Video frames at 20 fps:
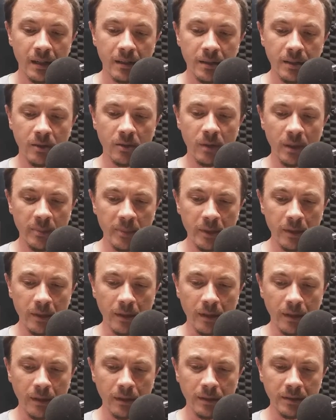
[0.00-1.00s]
The
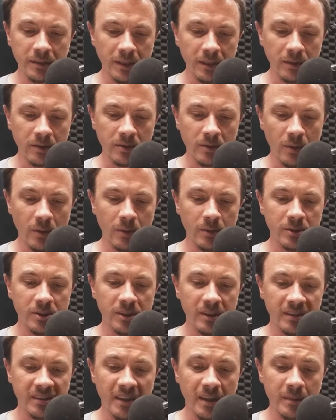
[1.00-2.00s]
cripple hurled his torch
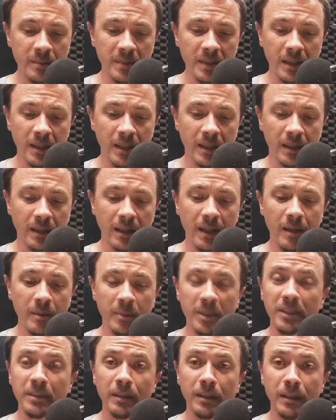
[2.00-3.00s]
at them,
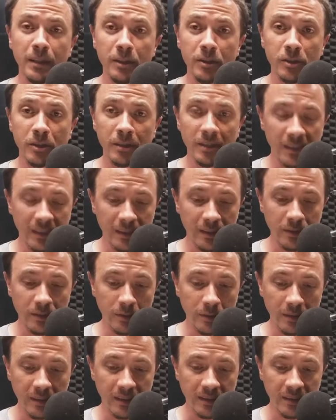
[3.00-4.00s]
clambered leisurely
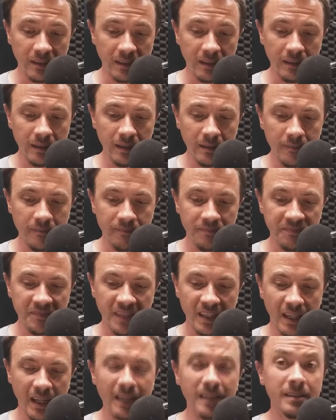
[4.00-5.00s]
to the ceiling,
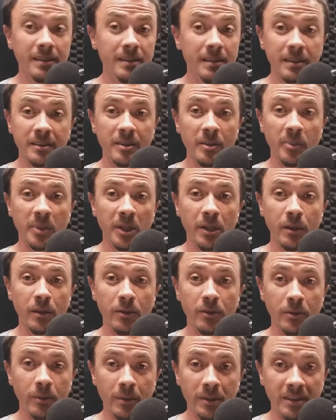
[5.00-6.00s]
and
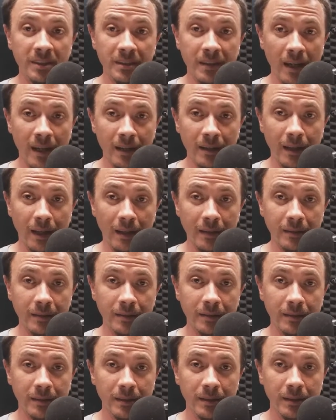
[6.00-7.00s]
disappeared through the skylight.